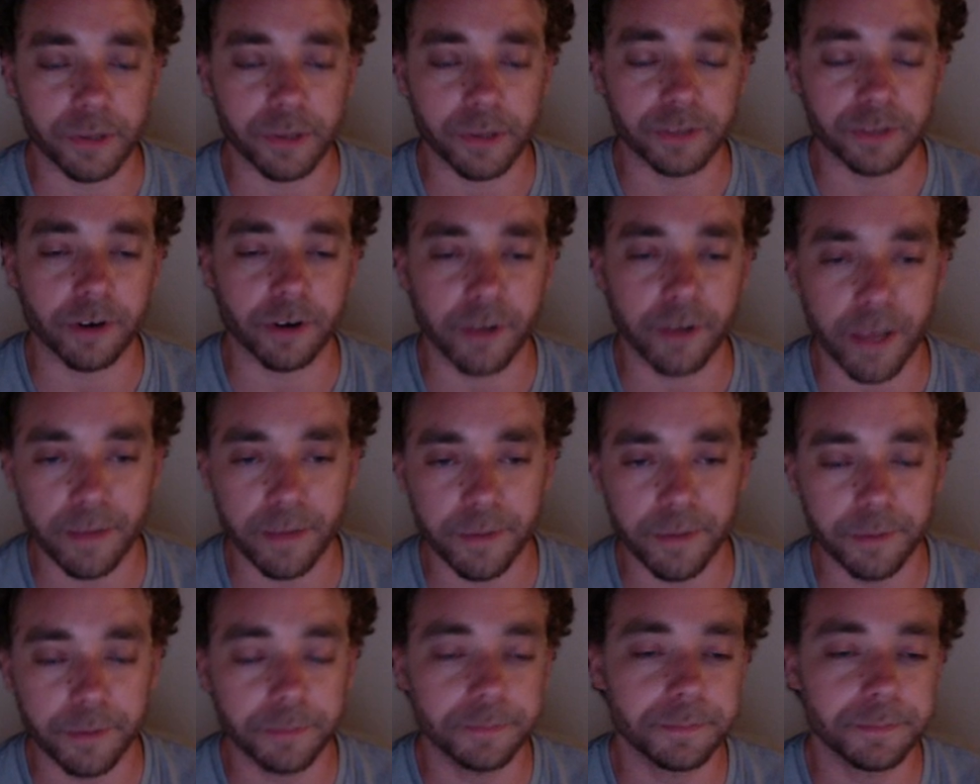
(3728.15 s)
Stark
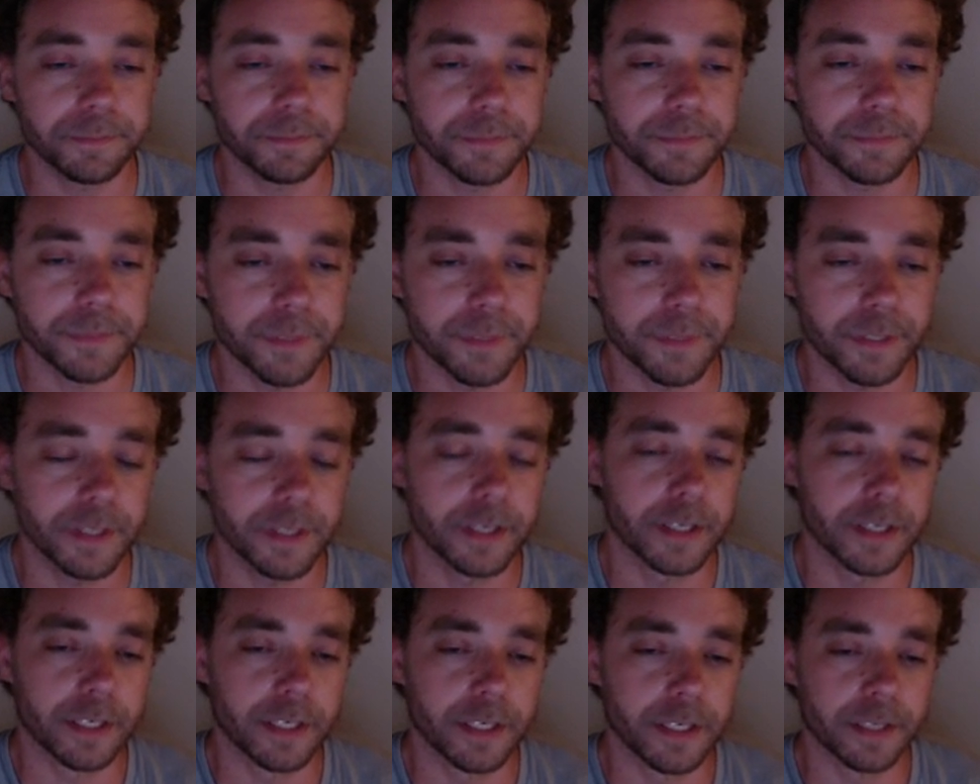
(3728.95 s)
gave you.
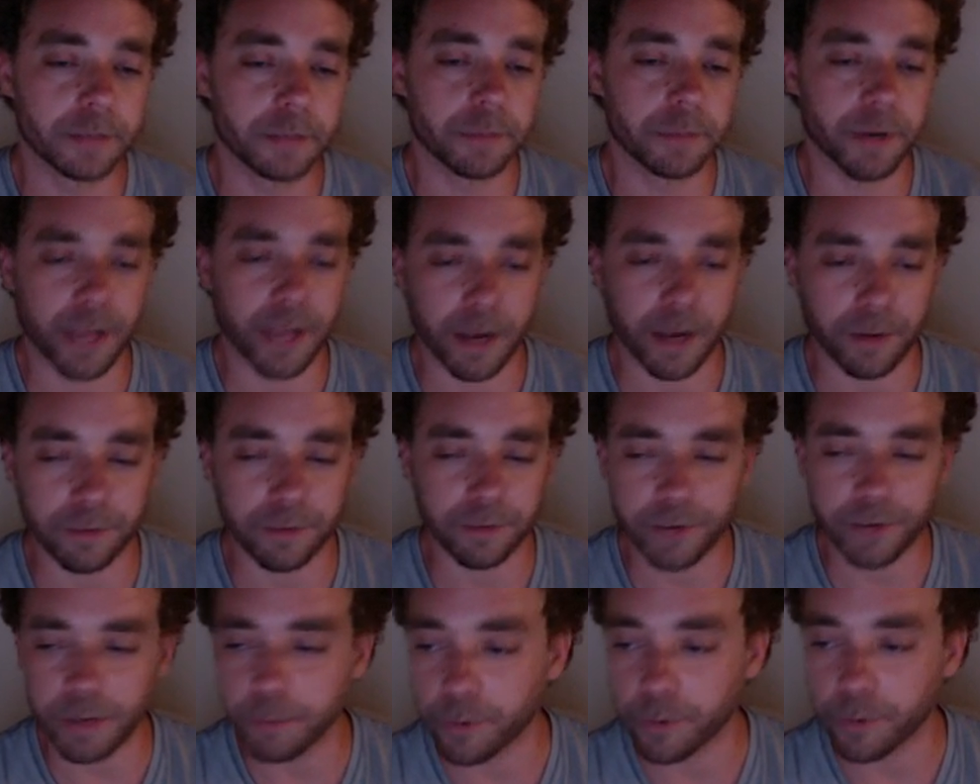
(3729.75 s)
But yeah, a
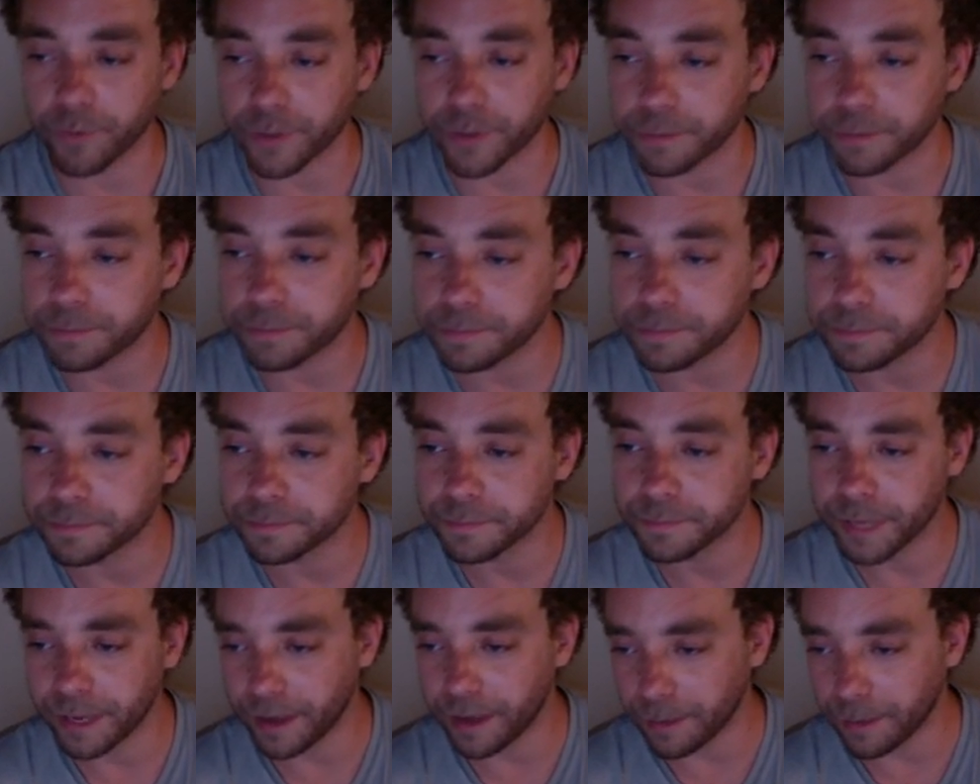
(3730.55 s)
great movie.
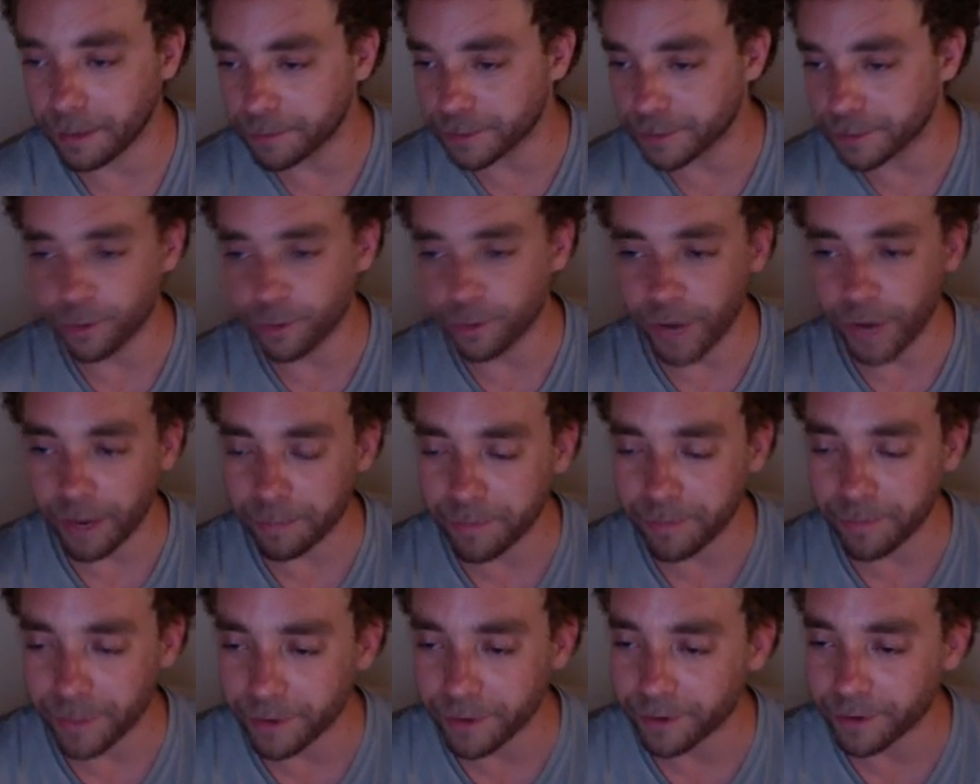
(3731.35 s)
And I'm just so
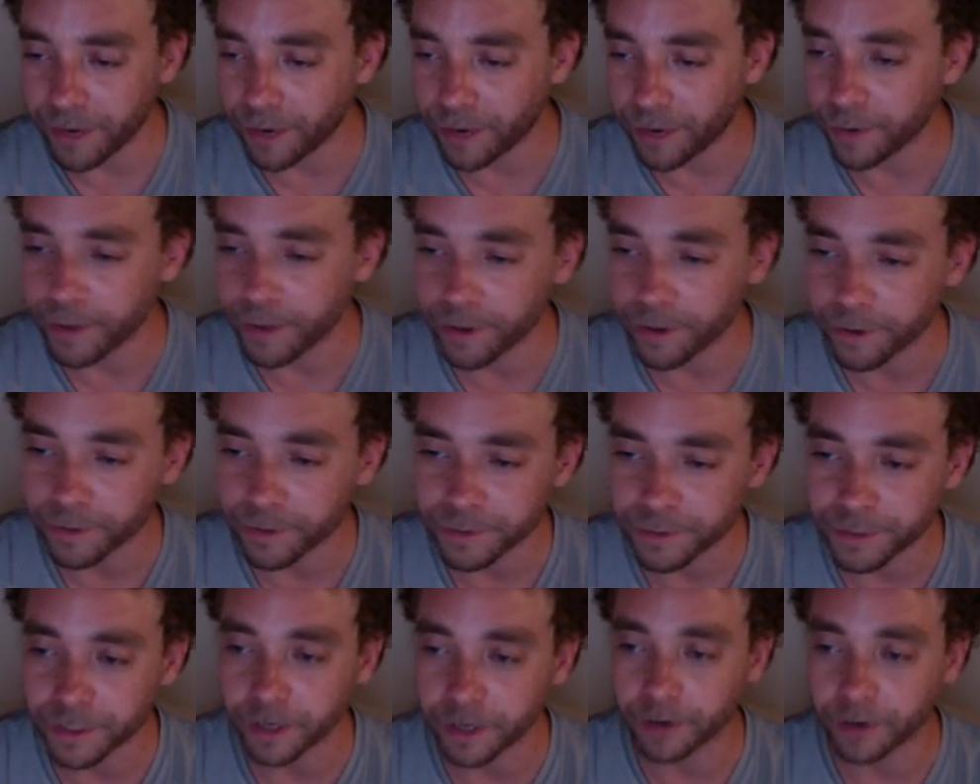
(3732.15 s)
happy that you're now
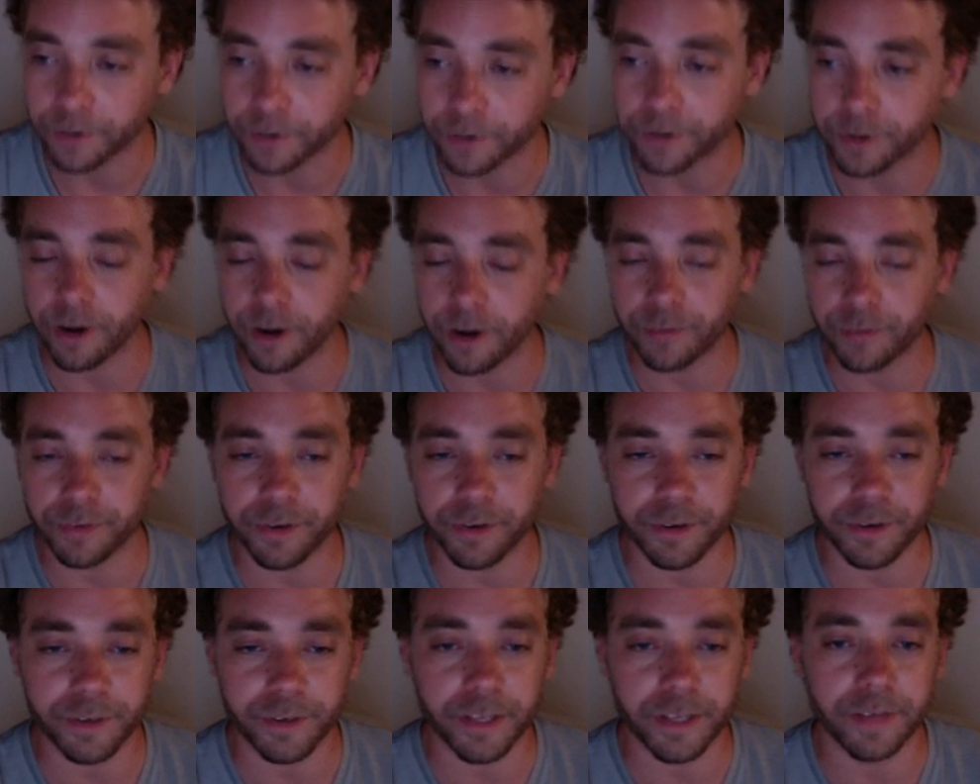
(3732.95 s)
here, you know, you're off
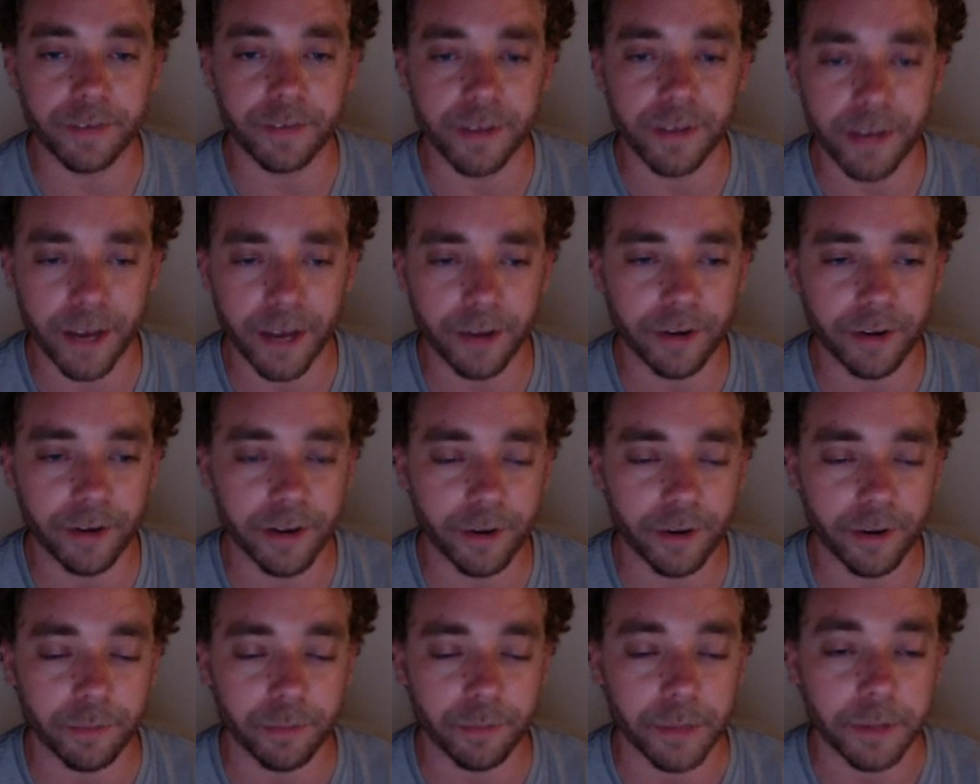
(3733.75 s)
your TV, now you're
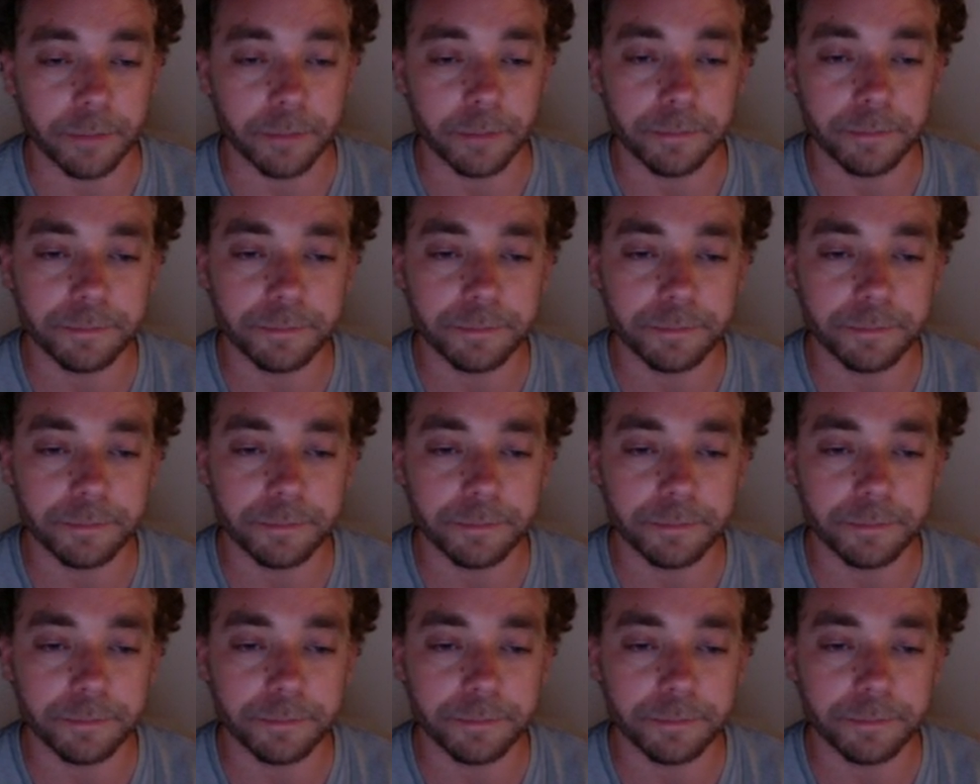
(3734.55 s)
here with me.